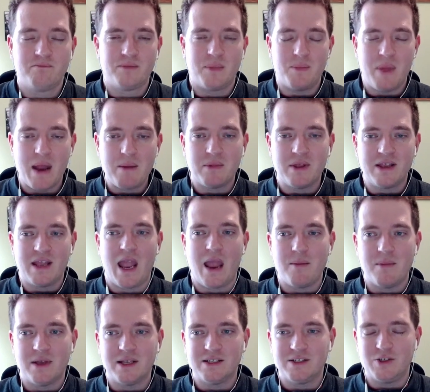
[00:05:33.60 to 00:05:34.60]
name of the
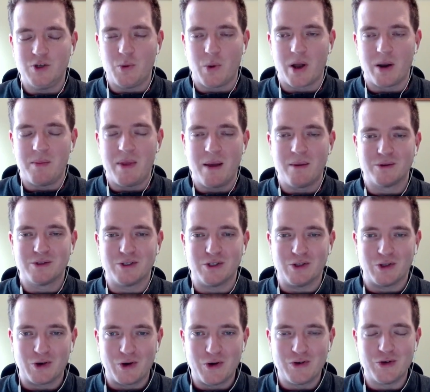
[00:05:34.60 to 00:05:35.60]
game is you want to be able to
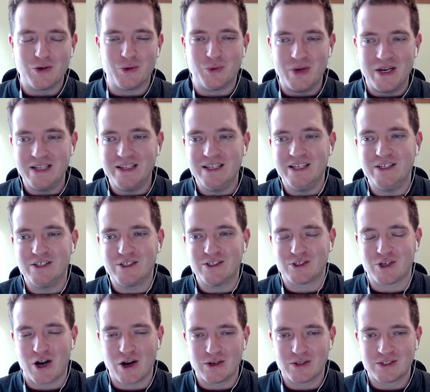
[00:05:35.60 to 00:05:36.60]
learn to read these
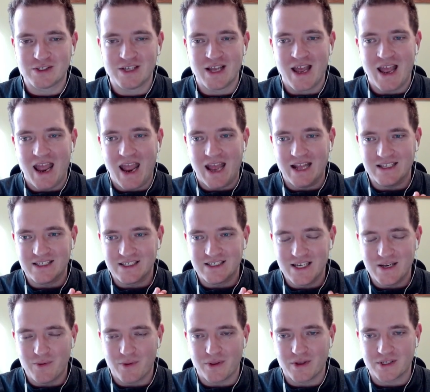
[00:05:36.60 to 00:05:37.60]
charts and
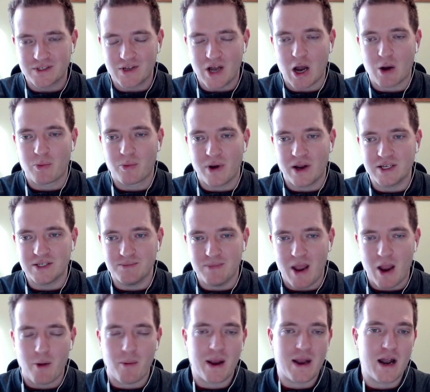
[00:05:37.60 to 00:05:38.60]
see where the stock price
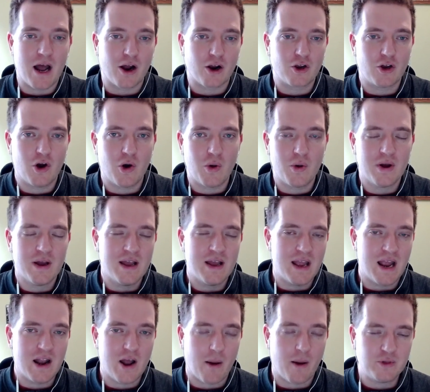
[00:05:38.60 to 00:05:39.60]
may or may not go.
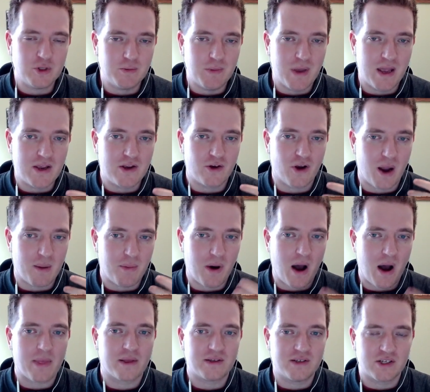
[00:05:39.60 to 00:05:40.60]
It helps you make your
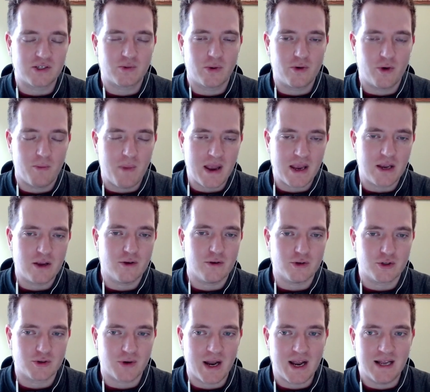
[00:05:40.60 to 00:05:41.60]
hypothesis when you're making your
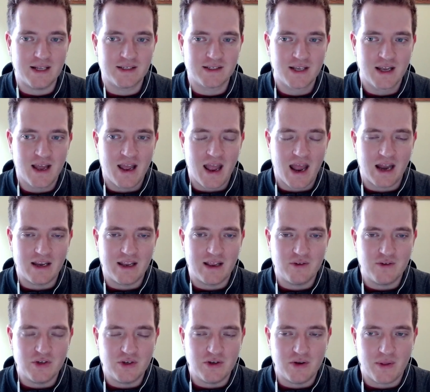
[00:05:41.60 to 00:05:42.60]
trades and
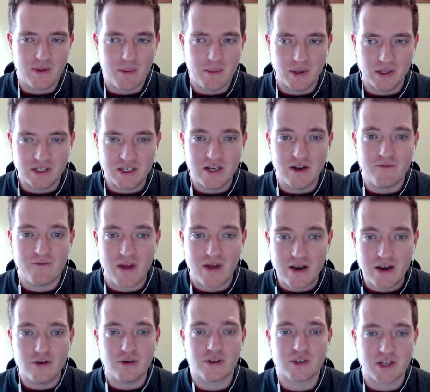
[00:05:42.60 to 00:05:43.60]
gives you the ability to
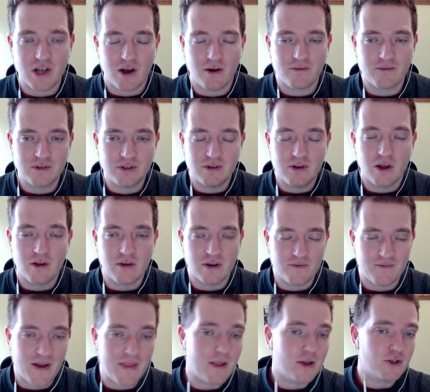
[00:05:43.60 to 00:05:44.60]
defend yourself,
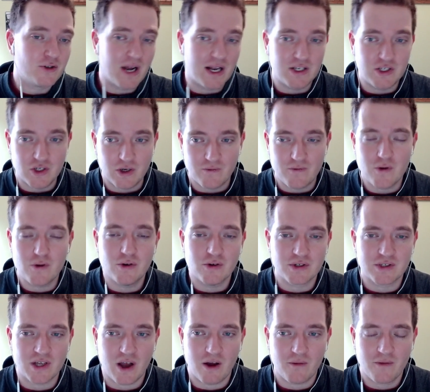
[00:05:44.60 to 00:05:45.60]
defend the trades to your future
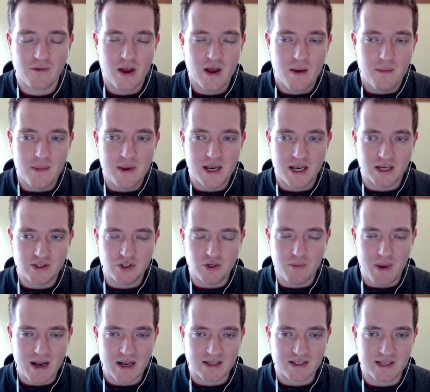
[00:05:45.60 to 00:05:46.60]
self because you
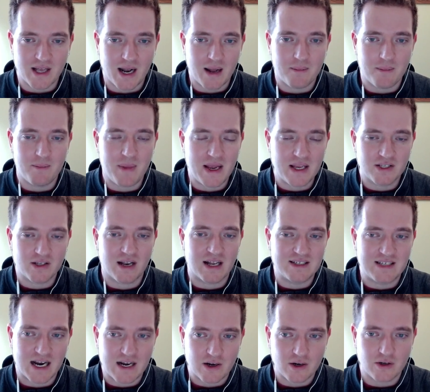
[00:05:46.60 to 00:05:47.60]
made a setup based on a
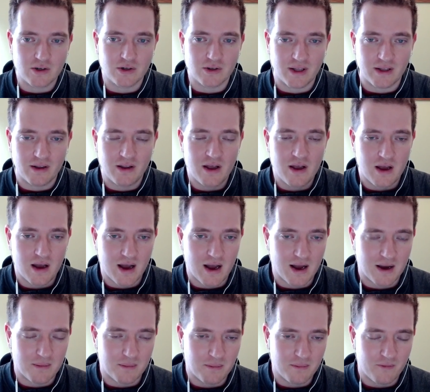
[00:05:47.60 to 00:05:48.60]
technical
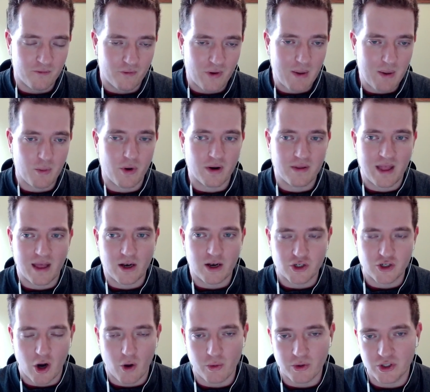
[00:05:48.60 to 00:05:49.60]
uh, framework that a
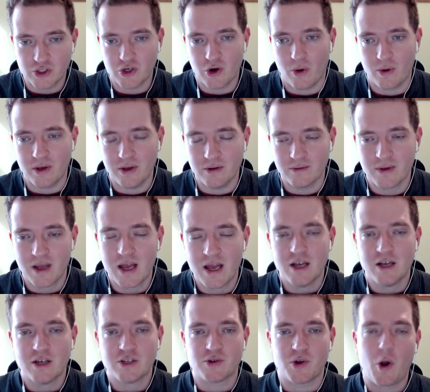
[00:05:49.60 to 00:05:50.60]
chart was showing you.
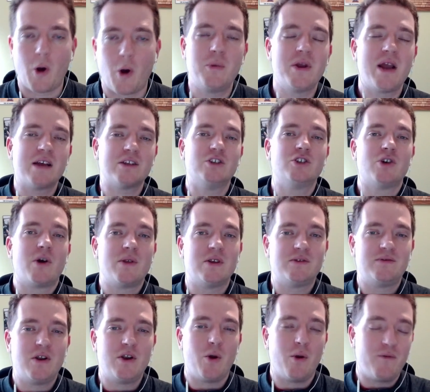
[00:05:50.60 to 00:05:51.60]
So I hope you guys enjoyed this
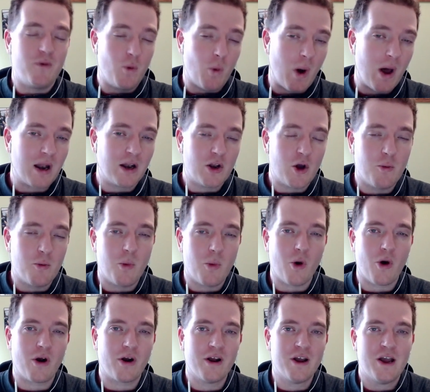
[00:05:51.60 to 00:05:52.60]
video. If you want to know
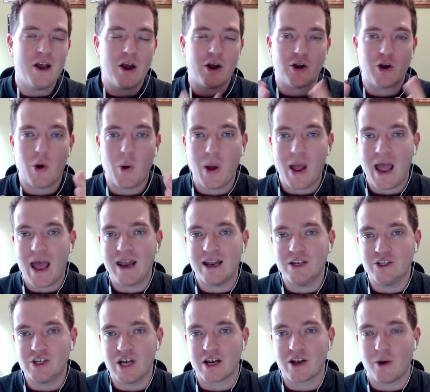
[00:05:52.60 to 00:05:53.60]
more, go ahead
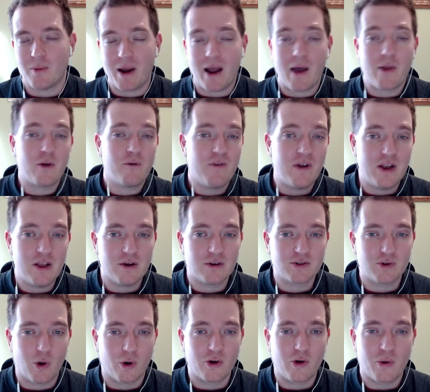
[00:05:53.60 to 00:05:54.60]
and check out my other
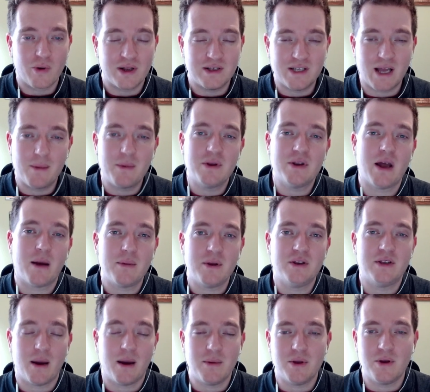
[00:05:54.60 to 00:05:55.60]
videos or go to
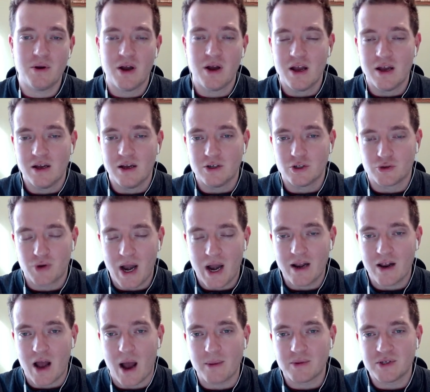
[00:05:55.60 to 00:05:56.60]

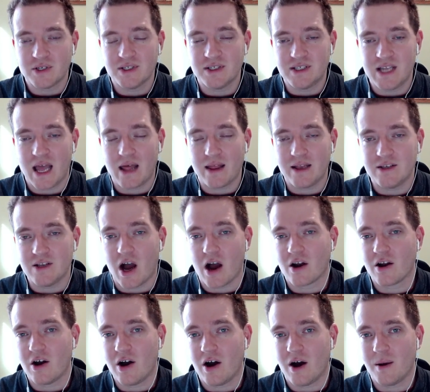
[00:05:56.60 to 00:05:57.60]

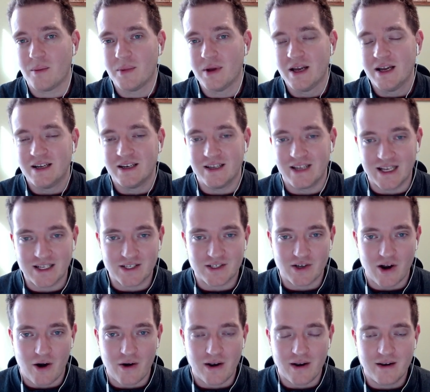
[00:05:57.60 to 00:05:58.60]
www.tradingoptionsdaily.com to get
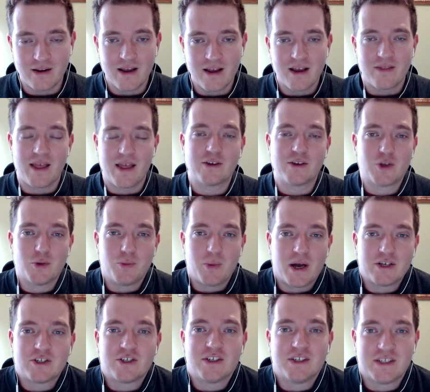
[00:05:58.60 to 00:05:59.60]
started. Thanks so
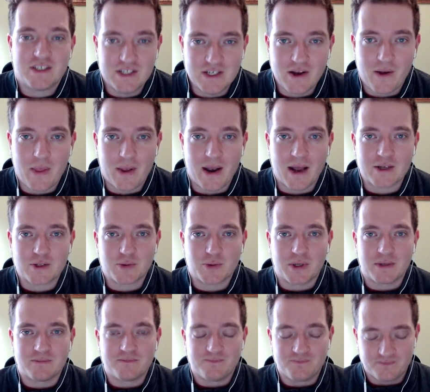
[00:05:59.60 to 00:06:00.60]
much. See you on the next one.